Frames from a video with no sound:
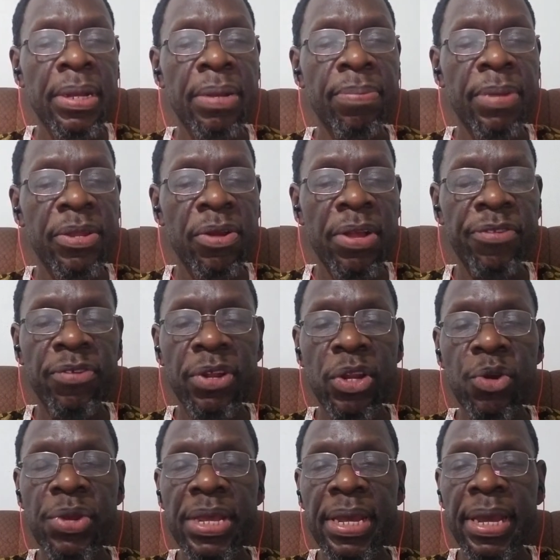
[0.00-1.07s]
but also
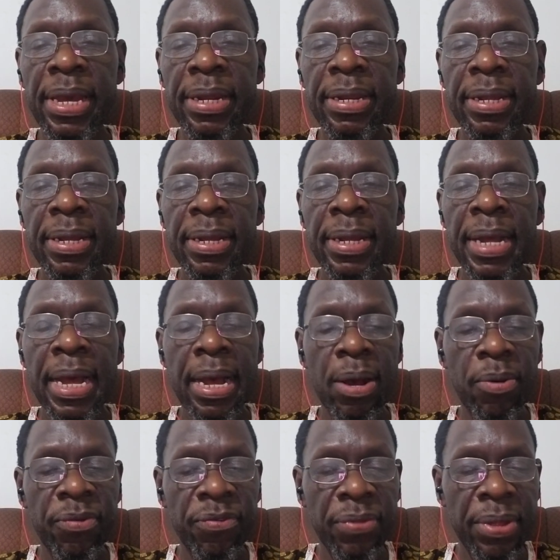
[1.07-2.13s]
looking at
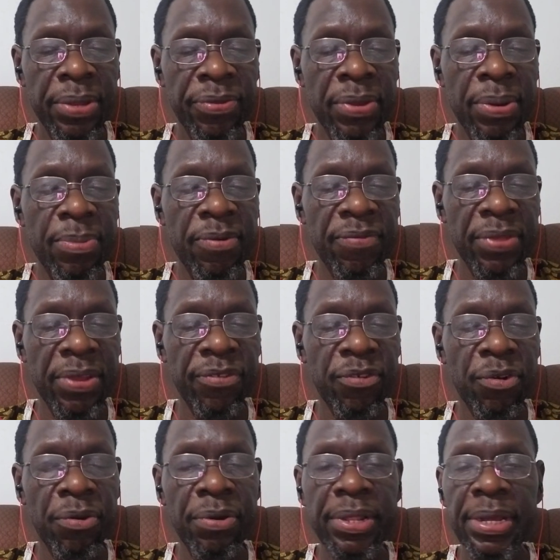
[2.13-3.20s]
how some of this
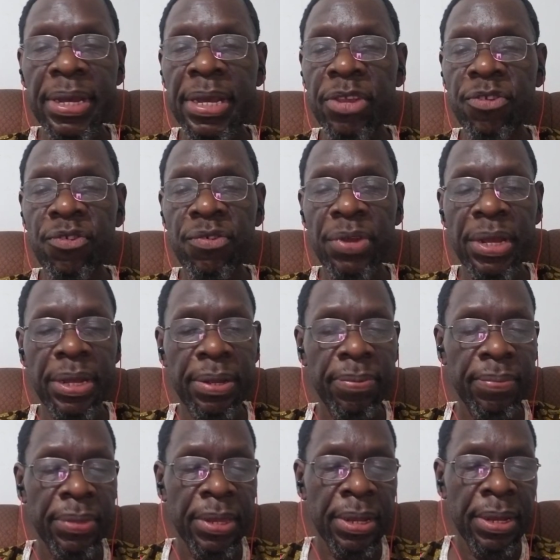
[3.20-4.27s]
early history
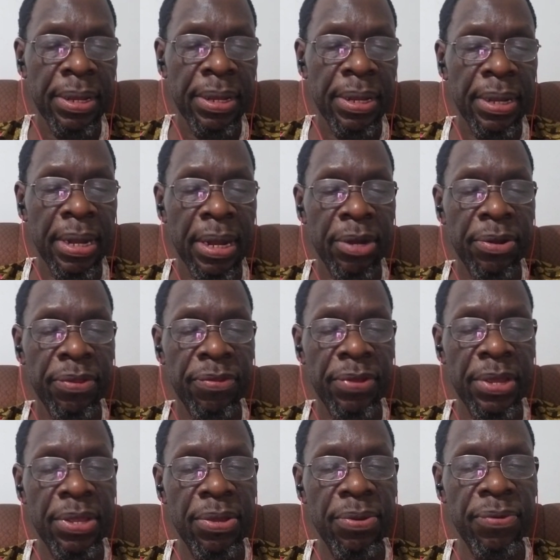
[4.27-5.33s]

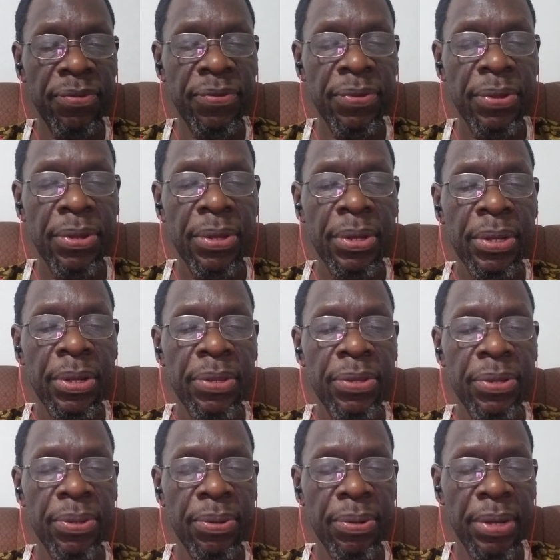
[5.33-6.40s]
continues
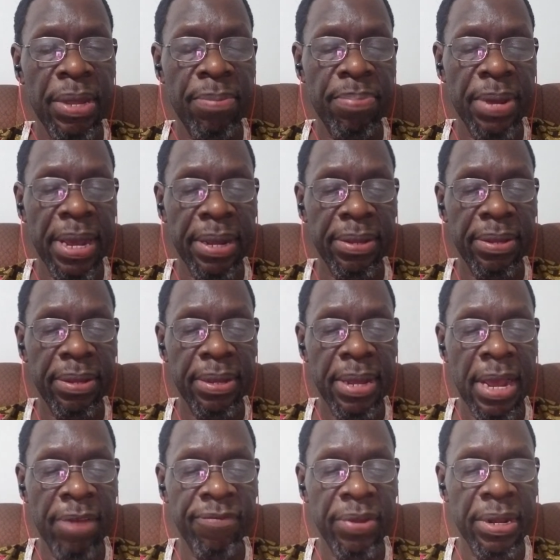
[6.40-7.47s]
to impact
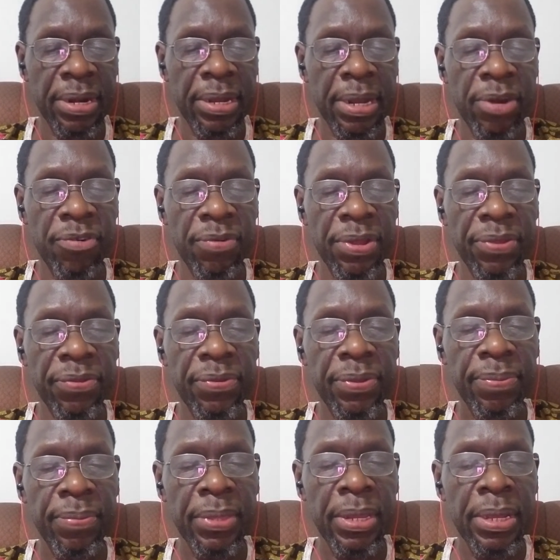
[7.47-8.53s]
African countries
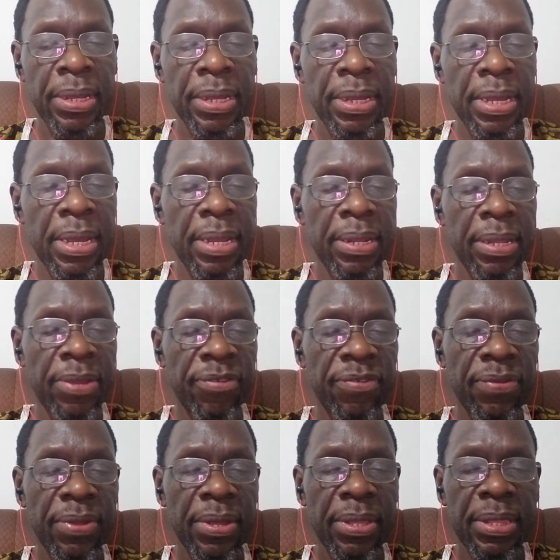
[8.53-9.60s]
in the
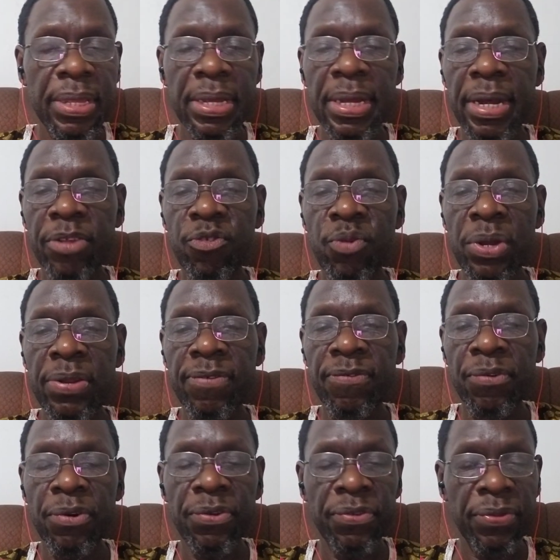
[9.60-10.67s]

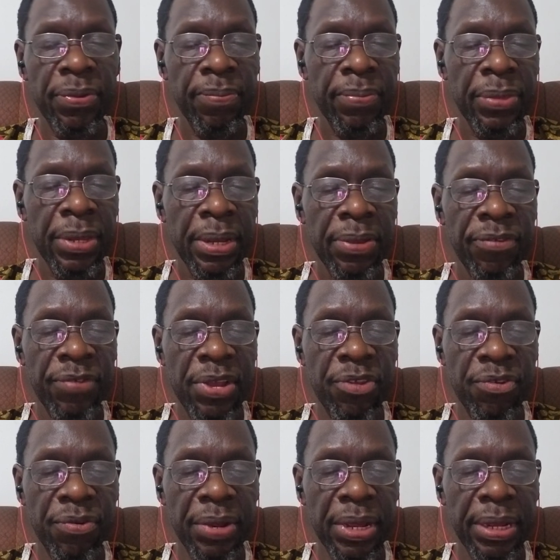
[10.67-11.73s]
21st
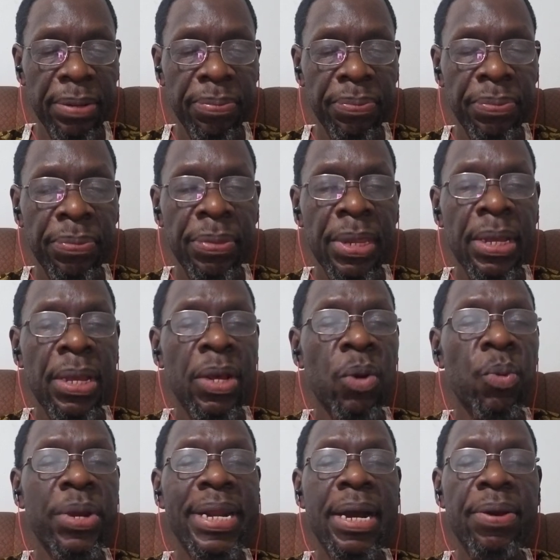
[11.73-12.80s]
century.
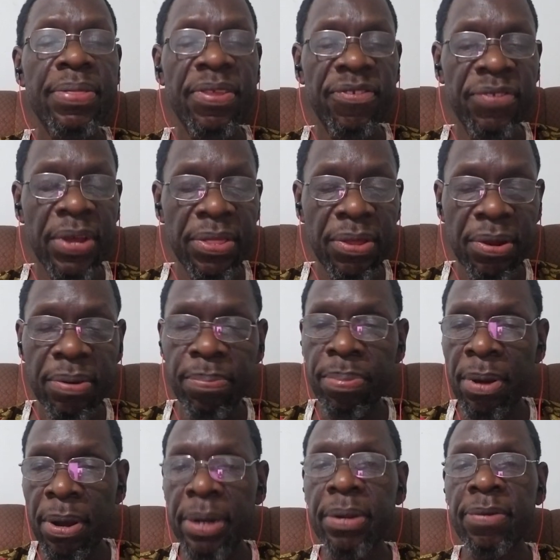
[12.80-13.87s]
We're now in the southern
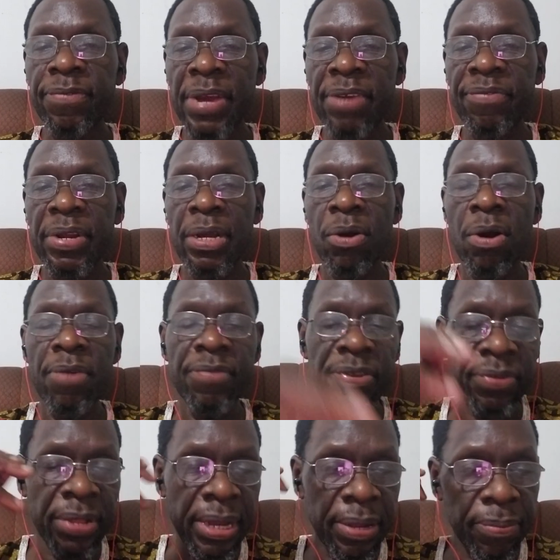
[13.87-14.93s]
part of Africa,
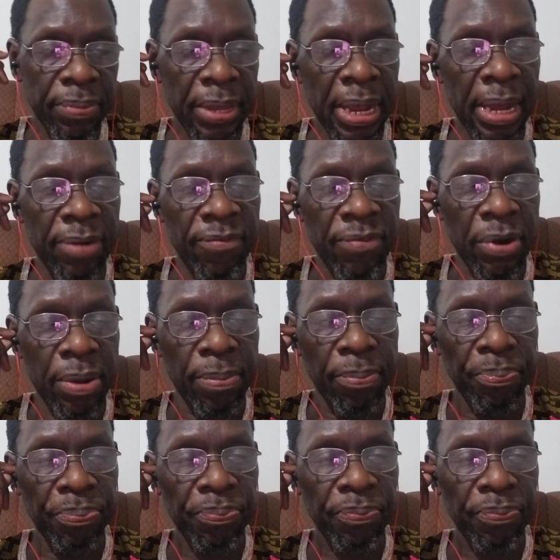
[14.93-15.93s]
obviously, and from